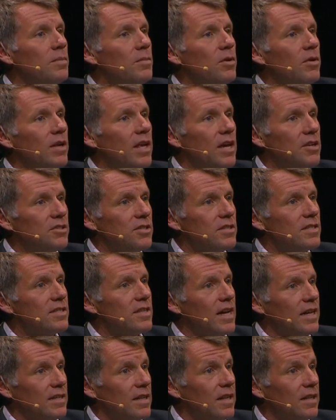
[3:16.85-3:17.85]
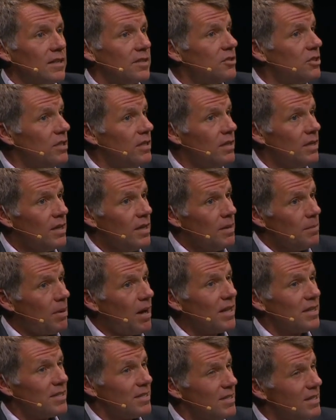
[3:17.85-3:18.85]
communications technology
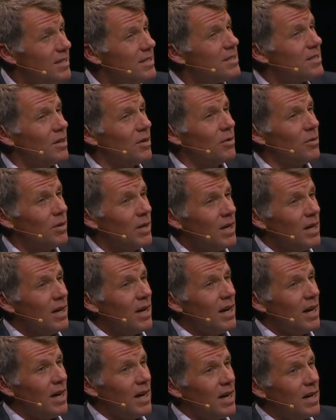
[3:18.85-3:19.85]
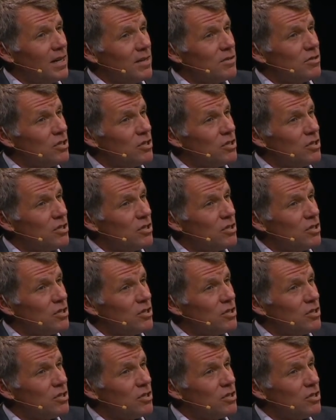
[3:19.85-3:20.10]
policy, so uh,